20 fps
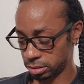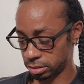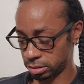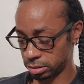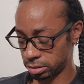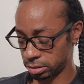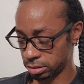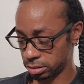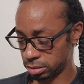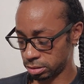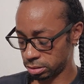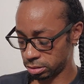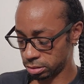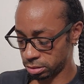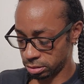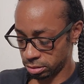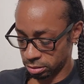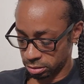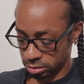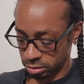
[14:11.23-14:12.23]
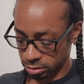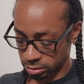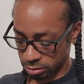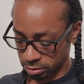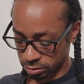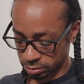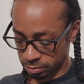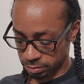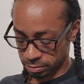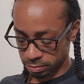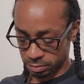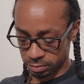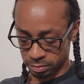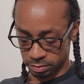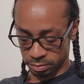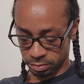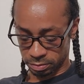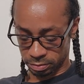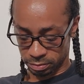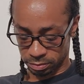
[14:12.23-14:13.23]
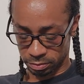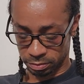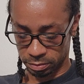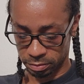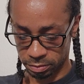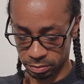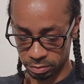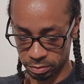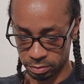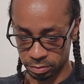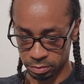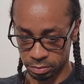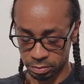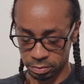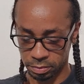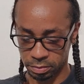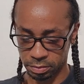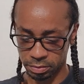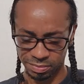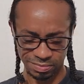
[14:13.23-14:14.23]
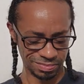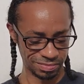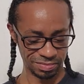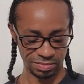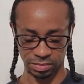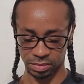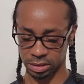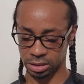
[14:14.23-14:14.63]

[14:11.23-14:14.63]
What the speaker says: Nobody speaks.